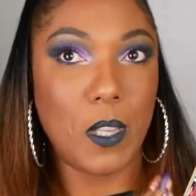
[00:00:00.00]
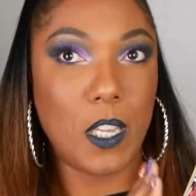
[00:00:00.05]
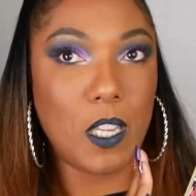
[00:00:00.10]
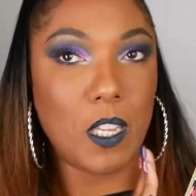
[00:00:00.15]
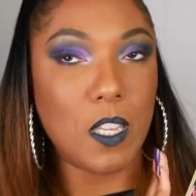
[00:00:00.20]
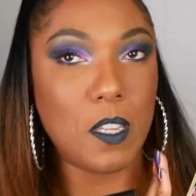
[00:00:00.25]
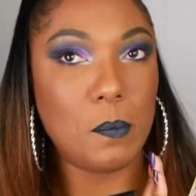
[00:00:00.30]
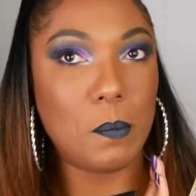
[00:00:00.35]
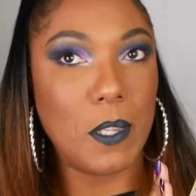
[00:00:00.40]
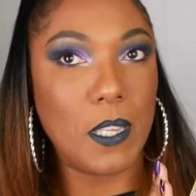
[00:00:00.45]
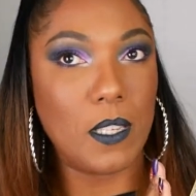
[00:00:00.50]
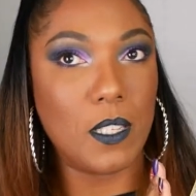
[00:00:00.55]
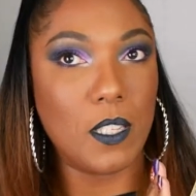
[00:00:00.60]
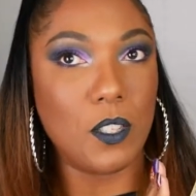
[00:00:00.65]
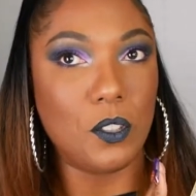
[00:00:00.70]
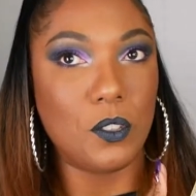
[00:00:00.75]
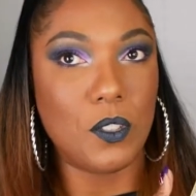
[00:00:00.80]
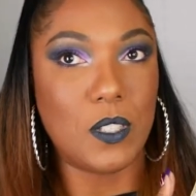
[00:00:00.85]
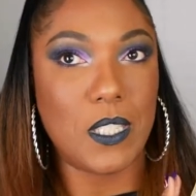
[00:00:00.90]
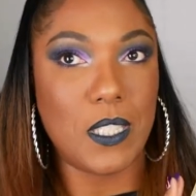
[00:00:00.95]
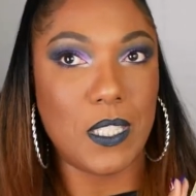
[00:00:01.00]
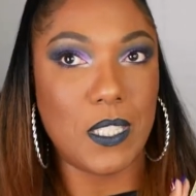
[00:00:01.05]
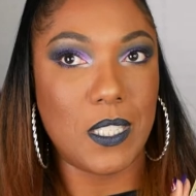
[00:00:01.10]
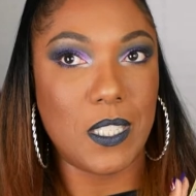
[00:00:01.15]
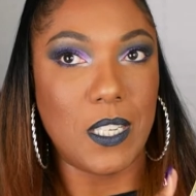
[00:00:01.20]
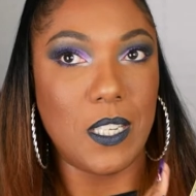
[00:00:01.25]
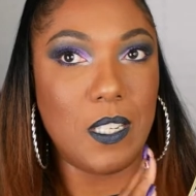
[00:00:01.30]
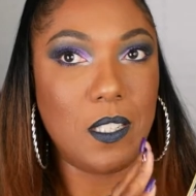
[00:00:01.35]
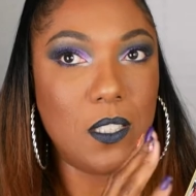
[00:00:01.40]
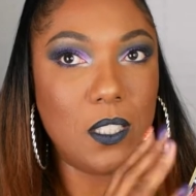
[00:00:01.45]
It could be a little
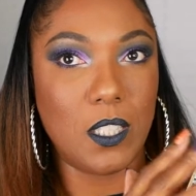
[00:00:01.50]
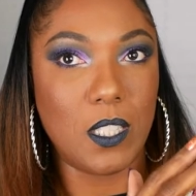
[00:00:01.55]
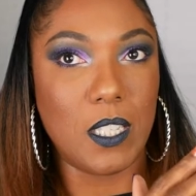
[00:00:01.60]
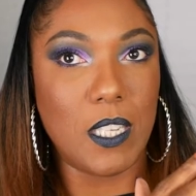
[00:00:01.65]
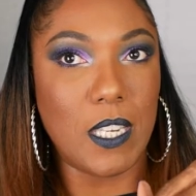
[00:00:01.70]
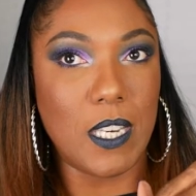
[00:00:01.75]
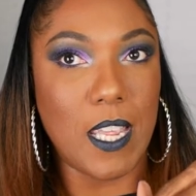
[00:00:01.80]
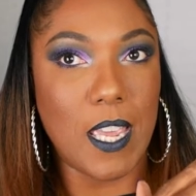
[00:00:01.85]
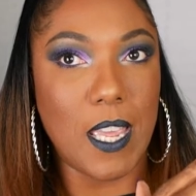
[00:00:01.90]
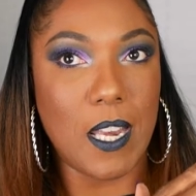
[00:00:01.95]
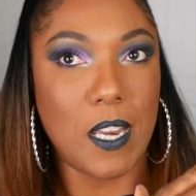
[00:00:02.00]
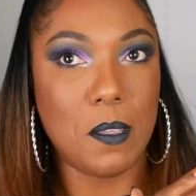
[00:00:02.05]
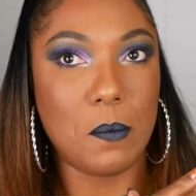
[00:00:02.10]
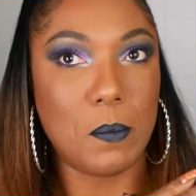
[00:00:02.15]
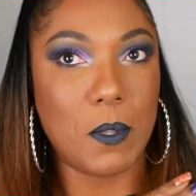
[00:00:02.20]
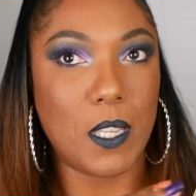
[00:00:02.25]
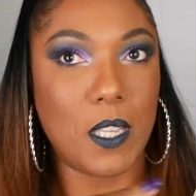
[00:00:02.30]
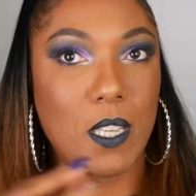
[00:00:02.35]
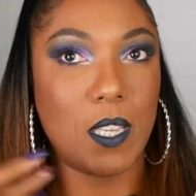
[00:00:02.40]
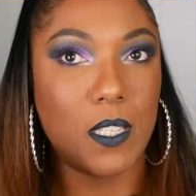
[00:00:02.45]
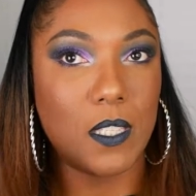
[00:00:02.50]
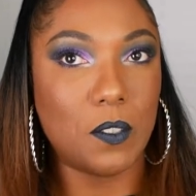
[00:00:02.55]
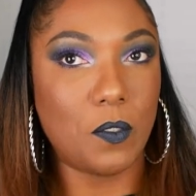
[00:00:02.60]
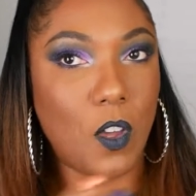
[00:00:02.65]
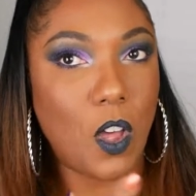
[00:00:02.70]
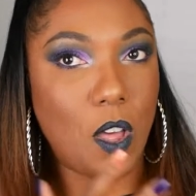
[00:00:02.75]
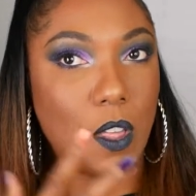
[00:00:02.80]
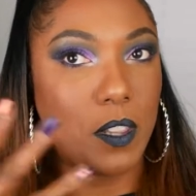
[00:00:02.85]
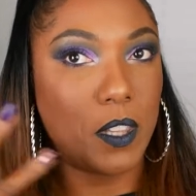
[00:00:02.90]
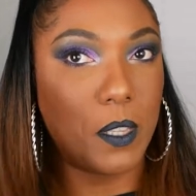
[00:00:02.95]
dizzying looking at it because of
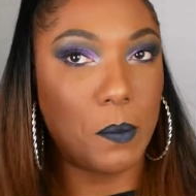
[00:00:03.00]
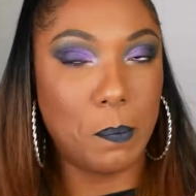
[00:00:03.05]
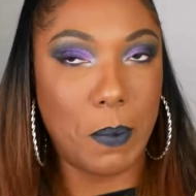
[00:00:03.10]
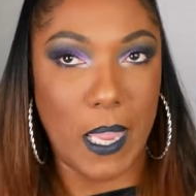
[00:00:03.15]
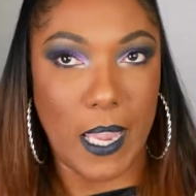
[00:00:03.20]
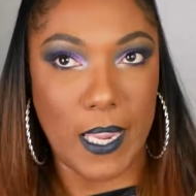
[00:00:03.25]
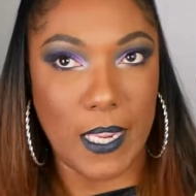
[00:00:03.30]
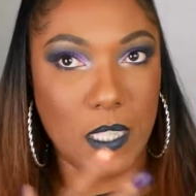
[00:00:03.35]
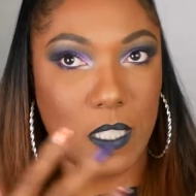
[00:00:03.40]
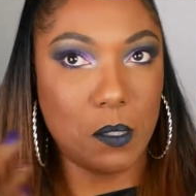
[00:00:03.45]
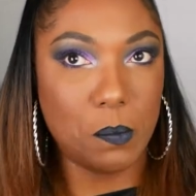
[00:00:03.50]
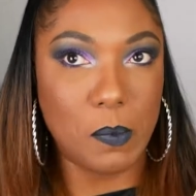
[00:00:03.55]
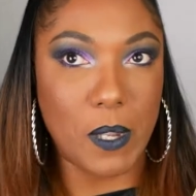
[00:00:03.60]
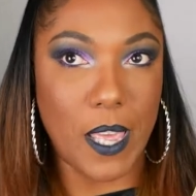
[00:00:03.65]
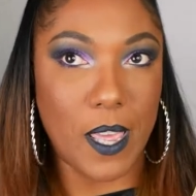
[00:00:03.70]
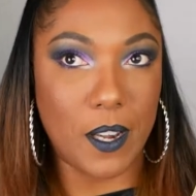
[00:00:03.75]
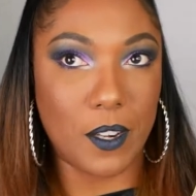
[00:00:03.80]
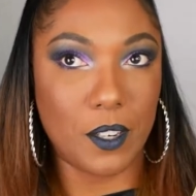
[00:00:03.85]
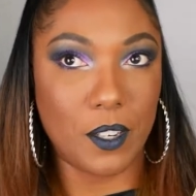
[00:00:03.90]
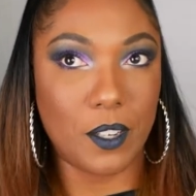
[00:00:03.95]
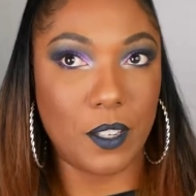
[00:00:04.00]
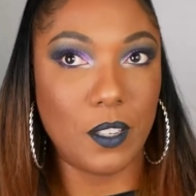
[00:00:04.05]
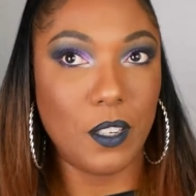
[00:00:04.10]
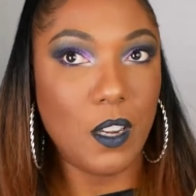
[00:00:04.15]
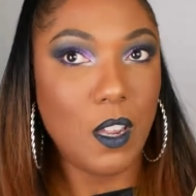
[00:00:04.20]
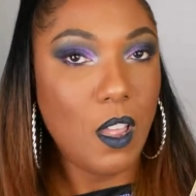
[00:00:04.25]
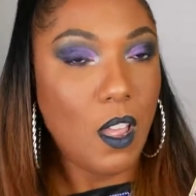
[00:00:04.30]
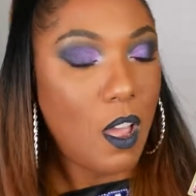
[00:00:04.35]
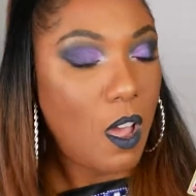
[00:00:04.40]
all the paint splatter